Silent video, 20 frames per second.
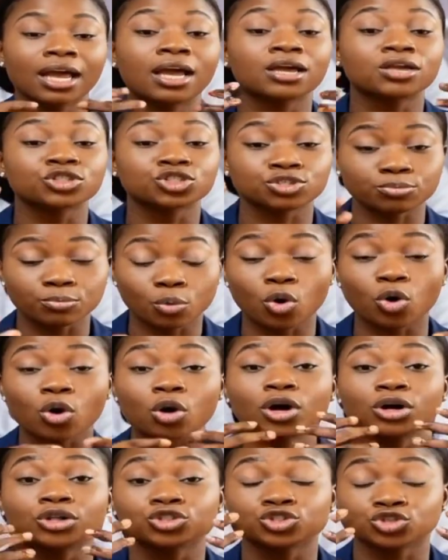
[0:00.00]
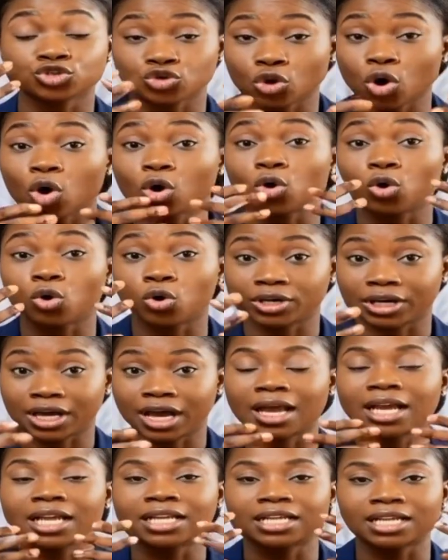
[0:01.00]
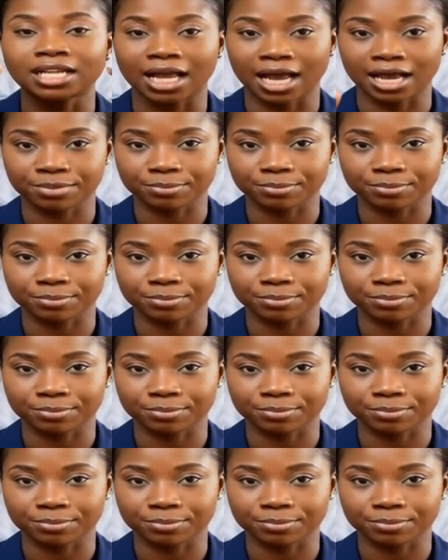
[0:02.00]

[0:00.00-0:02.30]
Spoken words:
smoke, strong odor, gas,